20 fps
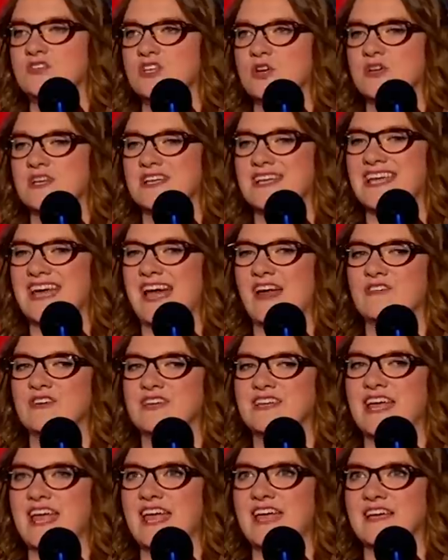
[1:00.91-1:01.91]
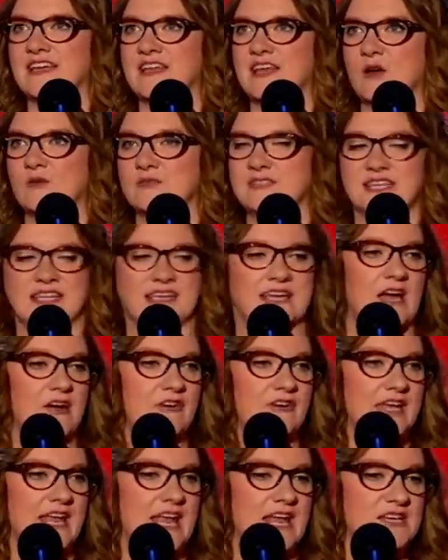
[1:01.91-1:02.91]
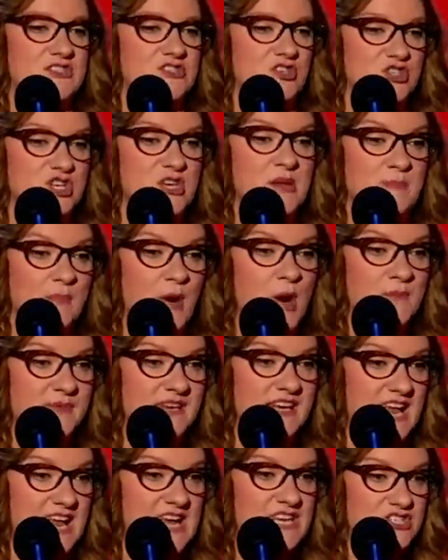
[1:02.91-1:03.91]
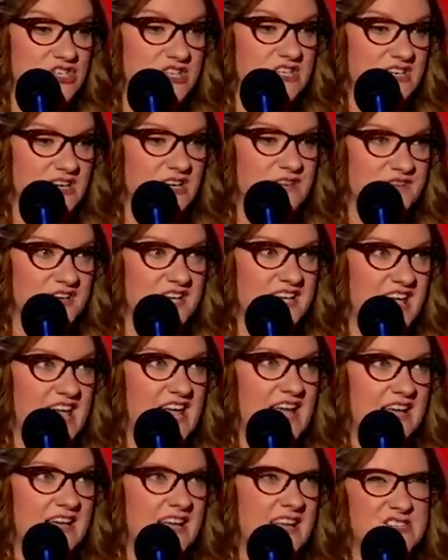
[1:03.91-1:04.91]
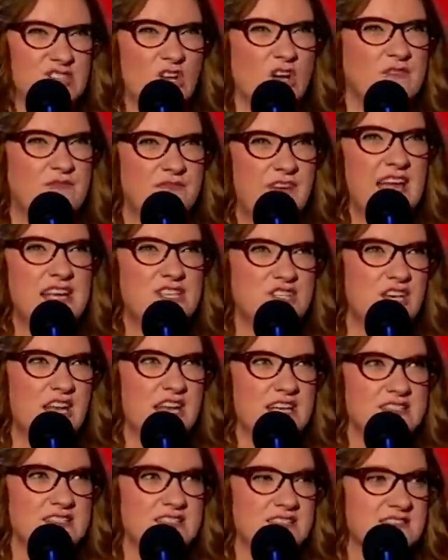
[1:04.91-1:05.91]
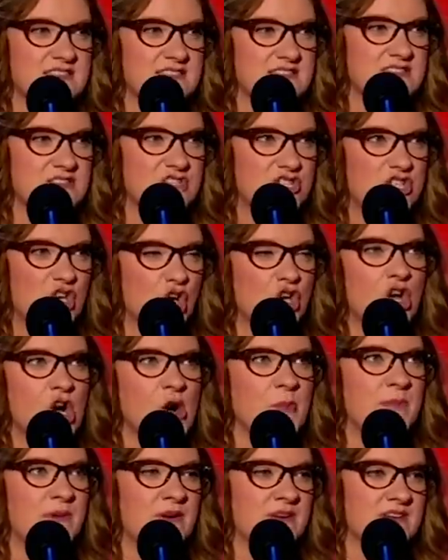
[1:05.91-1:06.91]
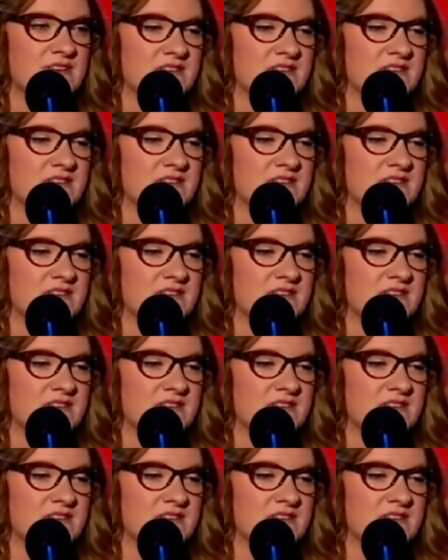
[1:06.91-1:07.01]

She ordered a carrot cake, and I always think carrot cake is such an abomination of a cake. It's got veg in it. Shut up!